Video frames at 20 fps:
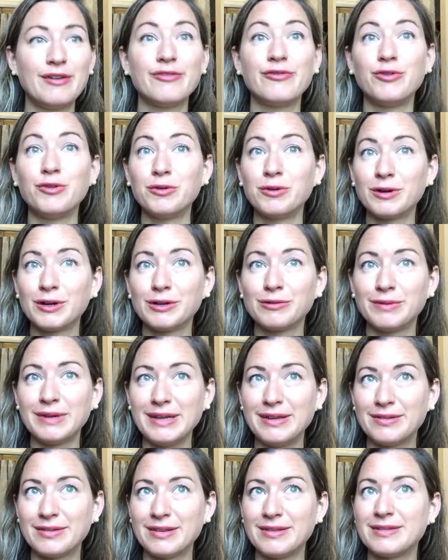4
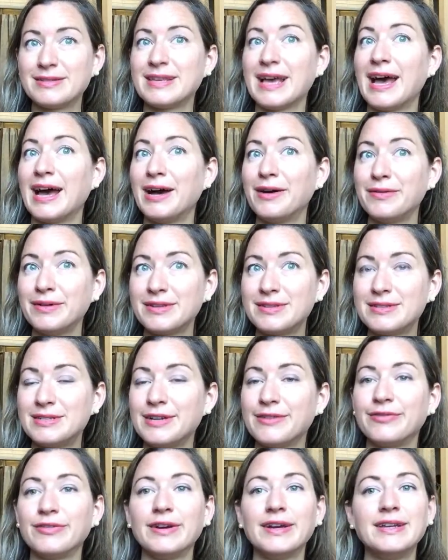reasons how it's
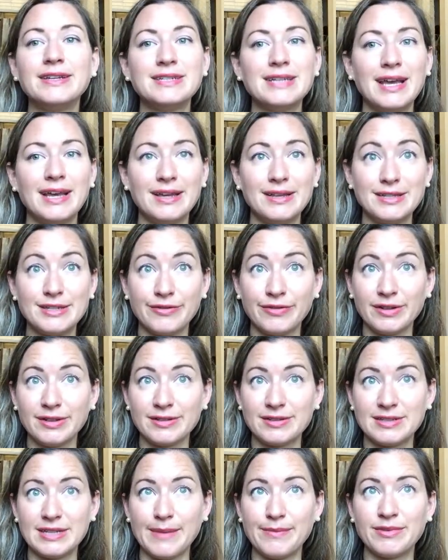different and different
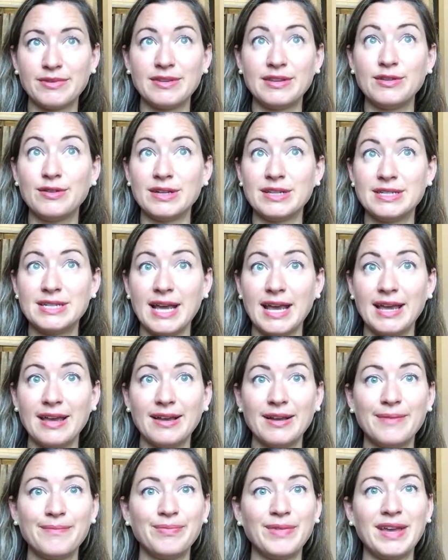steps that you can take.